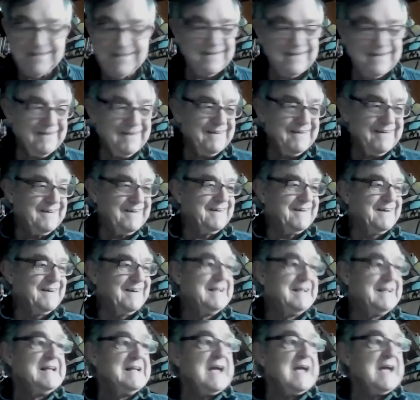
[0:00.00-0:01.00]

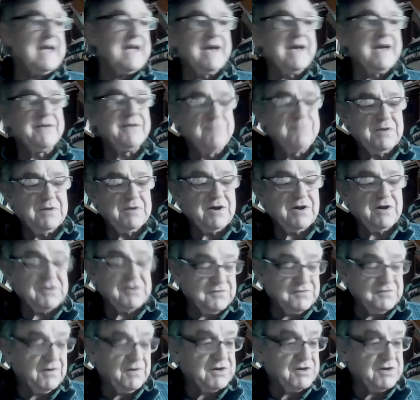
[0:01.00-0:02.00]
and because
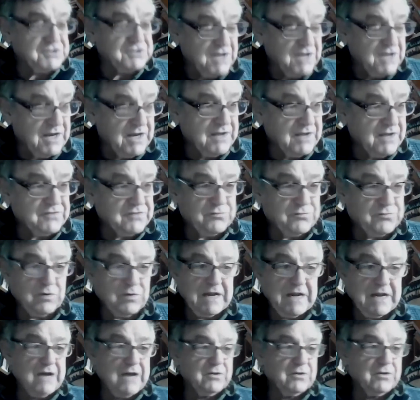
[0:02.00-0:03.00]
of our science, we're
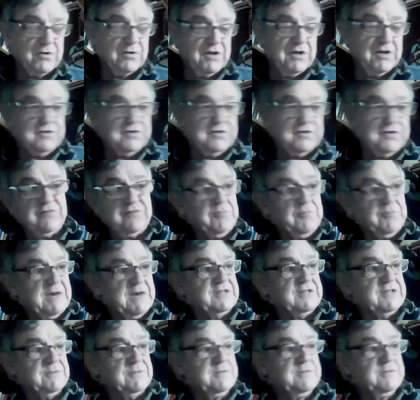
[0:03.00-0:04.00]
now learning stuff
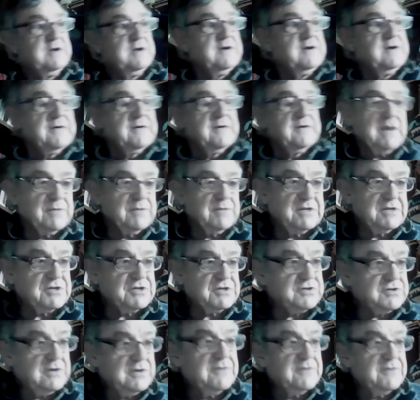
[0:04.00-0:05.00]
about them. I mean,
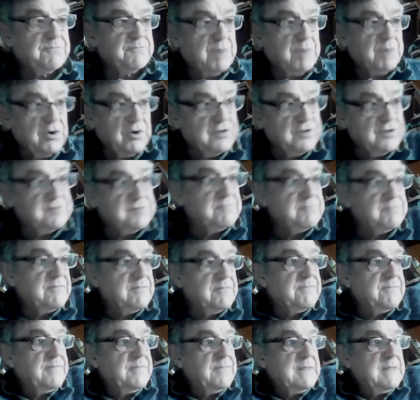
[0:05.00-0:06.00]
just birds
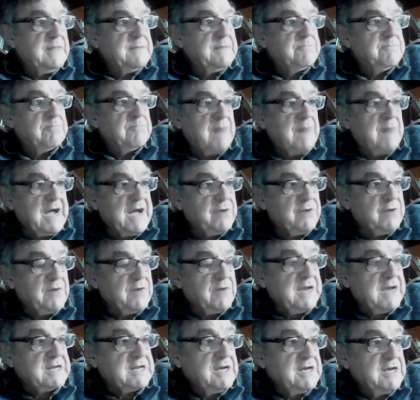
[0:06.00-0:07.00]

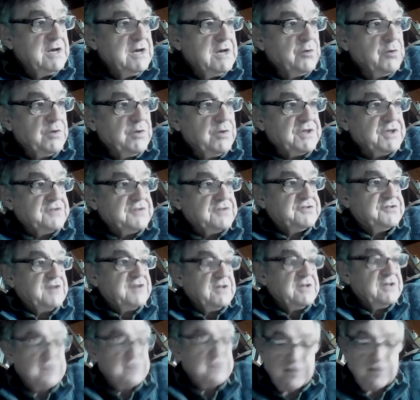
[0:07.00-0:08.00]
migrate with a
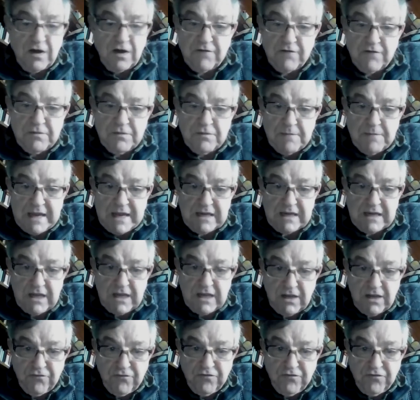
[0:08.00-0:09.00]
sense of the
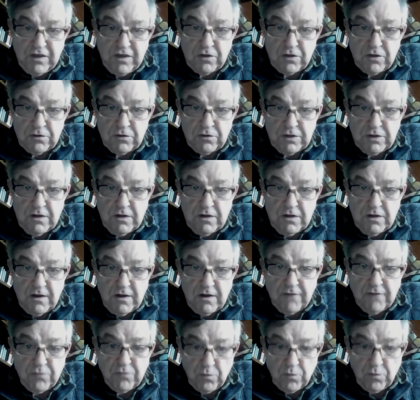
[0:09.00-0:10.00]
magnetic field
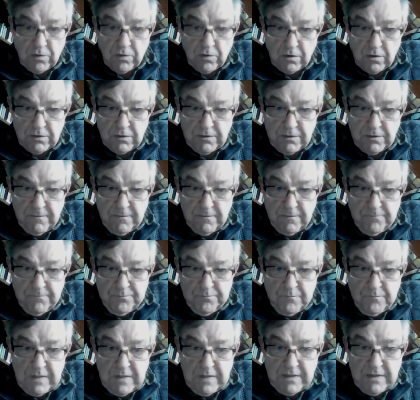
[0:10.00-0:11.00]
of the world.
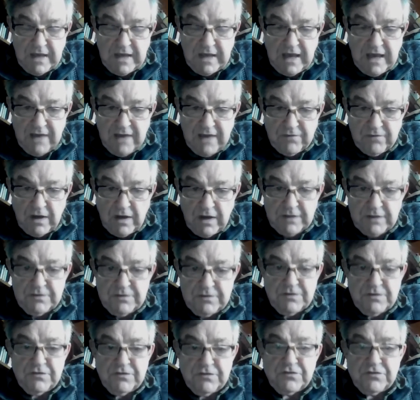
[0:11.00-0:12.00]
They have a
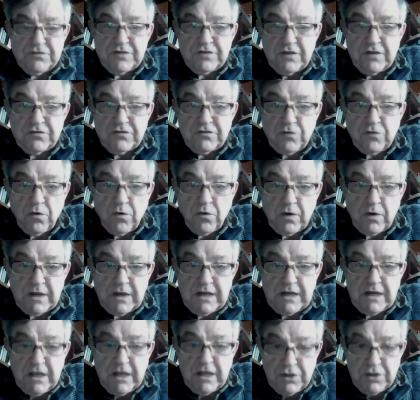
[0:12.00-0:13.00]
sense
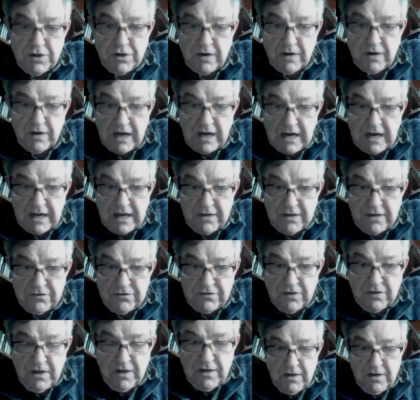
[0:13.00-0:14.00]
organ in their
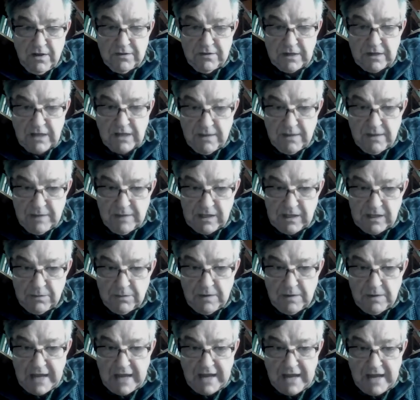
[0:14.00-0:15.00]
eyes that chemically
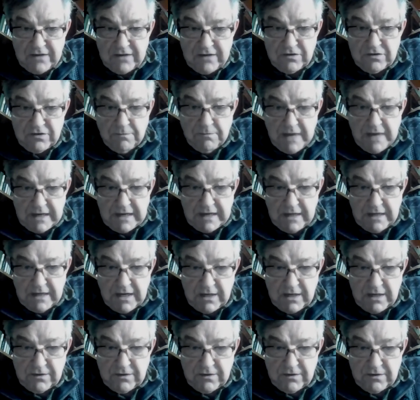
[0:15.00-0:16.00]
reacts to
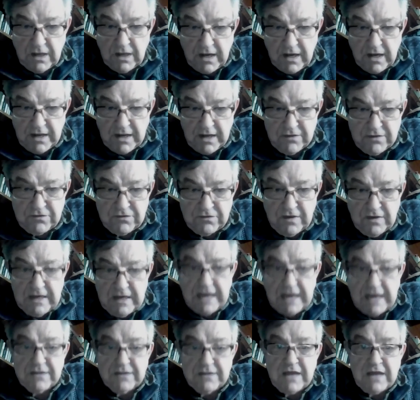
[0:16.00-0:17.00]
magnetic lines,
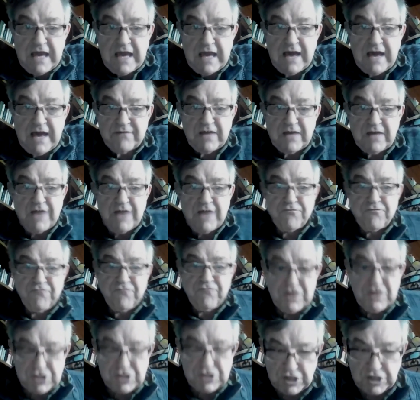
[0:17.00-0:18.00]
and they have a
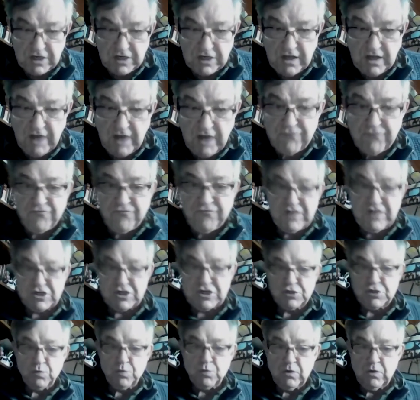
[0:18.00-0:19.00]
vision, a
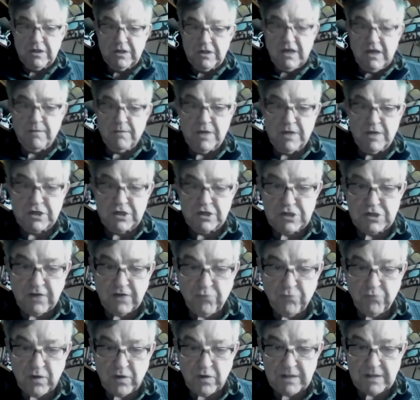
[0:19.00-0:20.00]
visual image
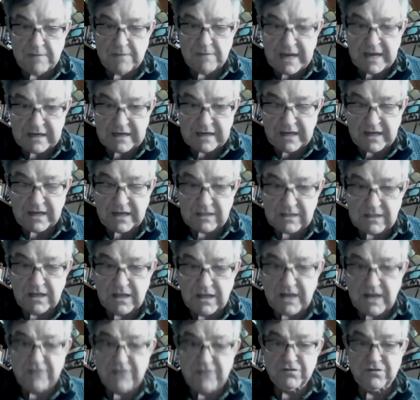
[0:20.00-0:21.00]
of where the magnetic
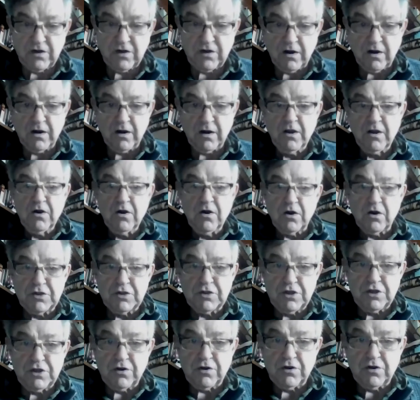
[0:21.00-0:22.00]
lines are on
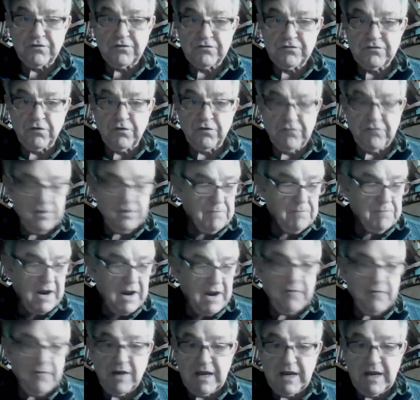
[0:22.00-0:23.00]
the earth. So if they're
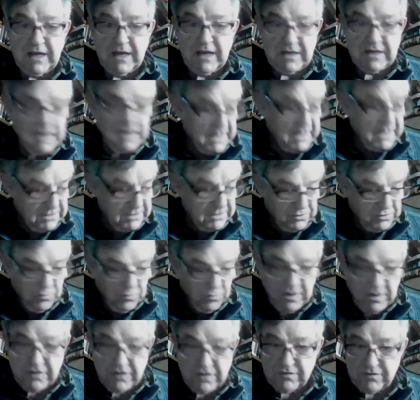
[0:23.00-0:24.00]
migrating at night, the
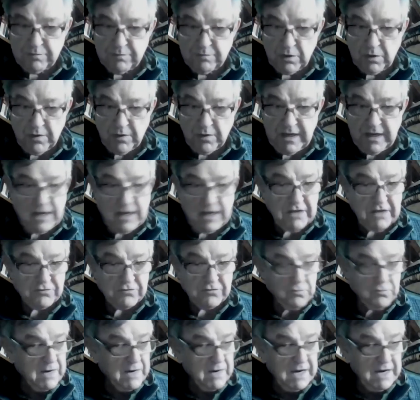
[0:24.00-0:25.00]
wind is blowing, it's
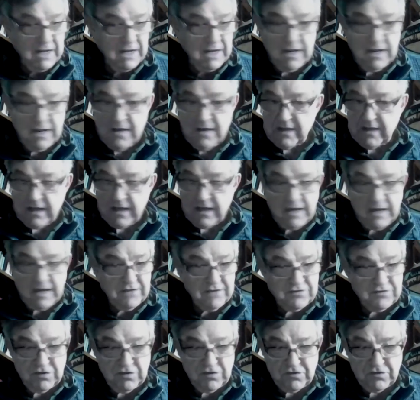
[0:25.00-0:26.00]
raining, they can't
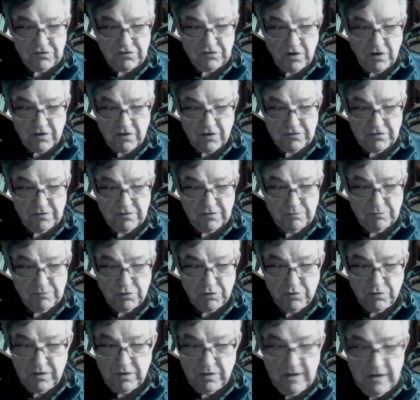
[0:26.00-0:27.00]
see the stars and the
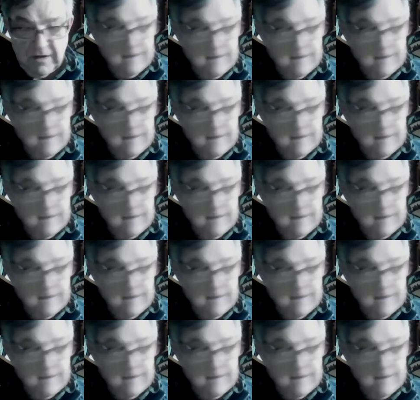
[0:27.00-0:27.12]
moon,